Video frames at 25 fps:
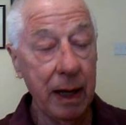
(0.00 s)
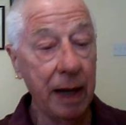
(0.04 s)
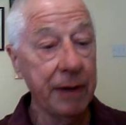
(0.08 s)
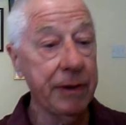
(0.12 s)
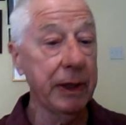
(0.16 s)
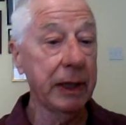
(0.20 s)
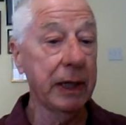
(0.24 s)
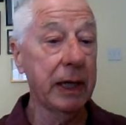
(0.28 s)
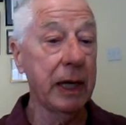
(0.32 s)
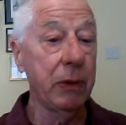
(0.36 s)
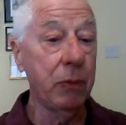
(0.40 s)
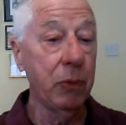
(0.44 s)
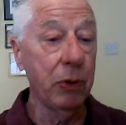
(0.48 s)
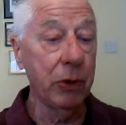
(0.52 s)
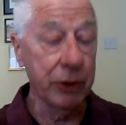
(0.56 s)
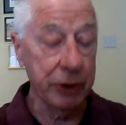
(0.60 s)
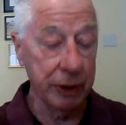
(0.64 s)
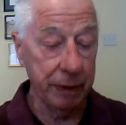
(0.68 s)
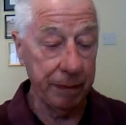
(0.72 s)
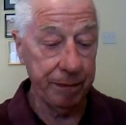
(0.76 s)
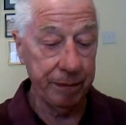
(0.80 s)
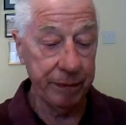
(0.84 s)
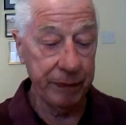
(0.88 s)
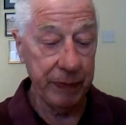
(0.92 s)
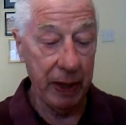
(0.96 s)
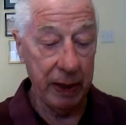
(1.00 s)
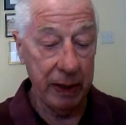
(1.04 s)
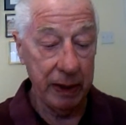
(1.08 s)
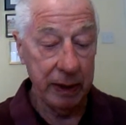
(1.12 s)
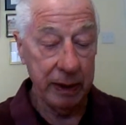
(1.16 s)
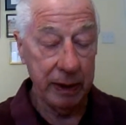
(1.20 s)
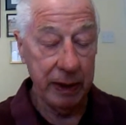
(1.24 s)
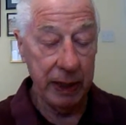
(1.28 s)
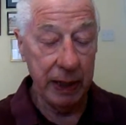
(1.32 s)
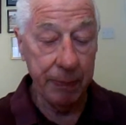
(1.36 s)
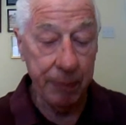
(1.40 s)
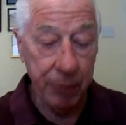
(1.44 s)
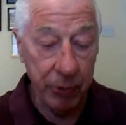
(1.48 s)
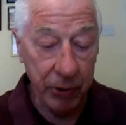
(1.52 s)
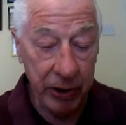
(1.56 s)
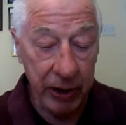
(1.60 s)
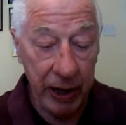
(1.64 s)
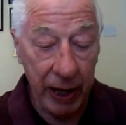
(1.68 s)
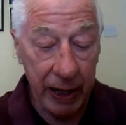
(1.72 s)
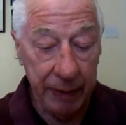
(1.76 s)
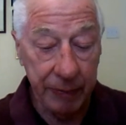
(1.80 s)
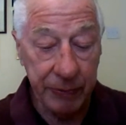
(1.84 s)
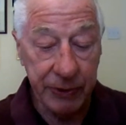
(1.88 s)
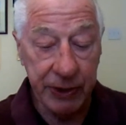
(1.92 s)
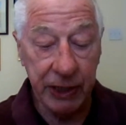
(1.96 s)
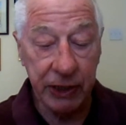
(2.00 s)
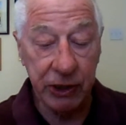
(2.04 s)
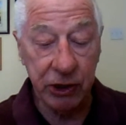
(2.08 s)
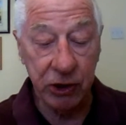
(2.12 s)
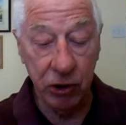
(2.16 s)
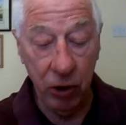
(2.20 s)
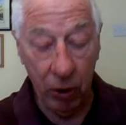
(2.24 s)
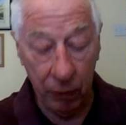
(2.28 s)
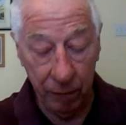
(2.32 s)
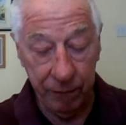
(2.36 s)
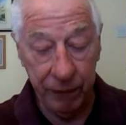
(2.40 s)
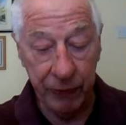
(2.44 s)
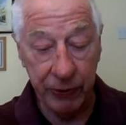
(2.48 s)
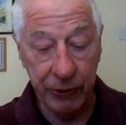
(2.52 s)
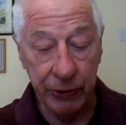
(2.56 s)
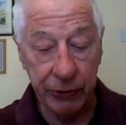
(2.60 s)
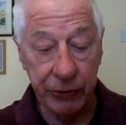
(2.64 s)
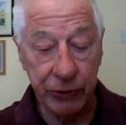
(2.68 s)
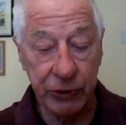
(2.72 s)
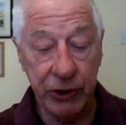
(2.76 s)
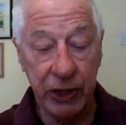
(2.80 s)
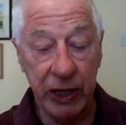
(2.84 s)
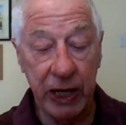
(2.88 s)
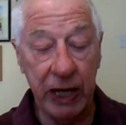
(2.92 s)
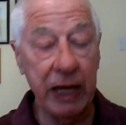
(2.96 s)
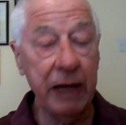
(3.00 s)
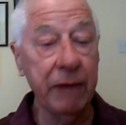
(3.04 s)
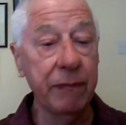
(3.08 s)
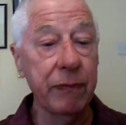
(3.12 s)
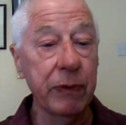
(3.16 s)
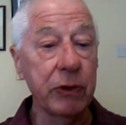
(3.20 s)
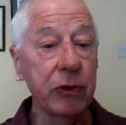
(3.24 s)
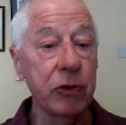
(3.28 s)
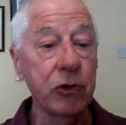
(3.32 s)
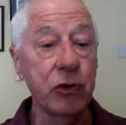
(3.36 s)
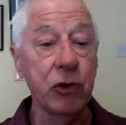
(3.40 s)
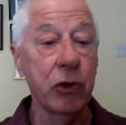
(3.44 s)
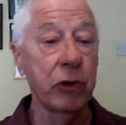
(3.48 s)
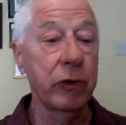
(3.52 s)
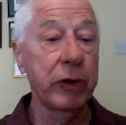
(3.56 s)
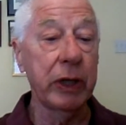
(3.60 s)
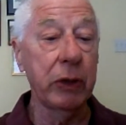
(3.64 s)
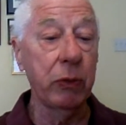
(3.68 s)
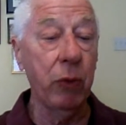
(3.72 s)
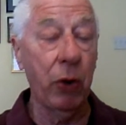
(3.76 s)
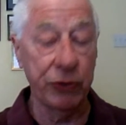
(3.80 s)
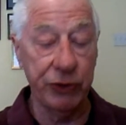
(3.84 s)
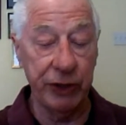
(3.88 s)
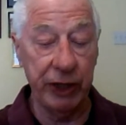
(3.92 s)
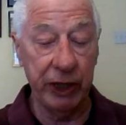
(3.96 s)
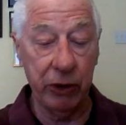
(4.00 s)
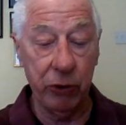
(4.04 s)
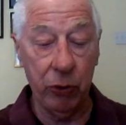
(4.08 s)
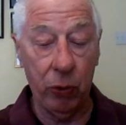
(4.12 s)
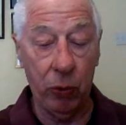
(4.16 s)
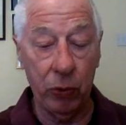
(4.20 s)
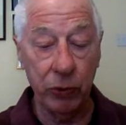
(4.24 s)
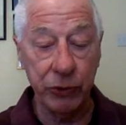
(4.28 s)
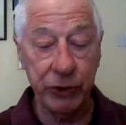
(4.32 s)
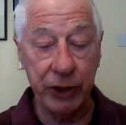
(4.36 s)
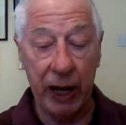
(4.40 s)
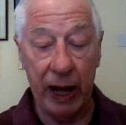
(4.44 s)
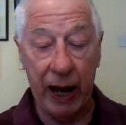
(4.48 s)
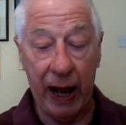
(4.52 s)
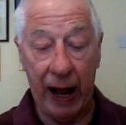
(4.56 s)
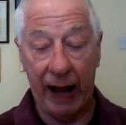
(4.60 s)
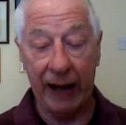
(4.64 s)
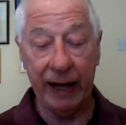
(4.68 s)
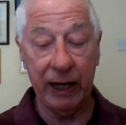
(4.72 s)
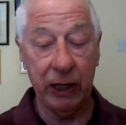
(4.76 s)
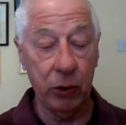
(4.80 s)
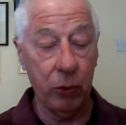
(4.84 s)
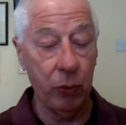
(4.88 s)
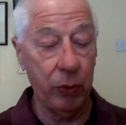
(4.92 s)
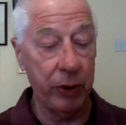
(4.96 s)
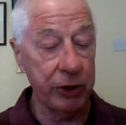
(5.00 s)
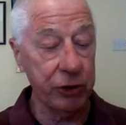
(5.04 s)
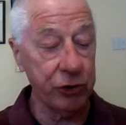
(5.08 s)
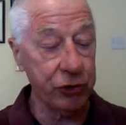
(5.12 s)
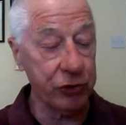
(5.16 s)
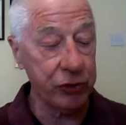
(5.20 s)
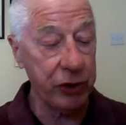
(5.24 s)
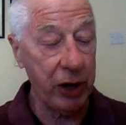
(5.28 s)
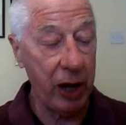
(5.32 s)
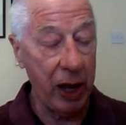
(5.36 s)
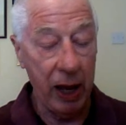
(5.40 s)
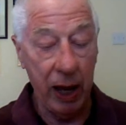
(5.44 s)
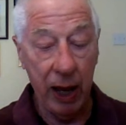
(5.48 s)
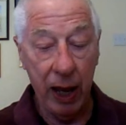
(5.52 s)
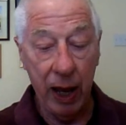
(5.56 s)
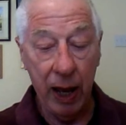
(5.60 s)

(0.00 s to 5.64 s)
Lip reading: I think he would. He proclaims his confidence even during what he calls anguish,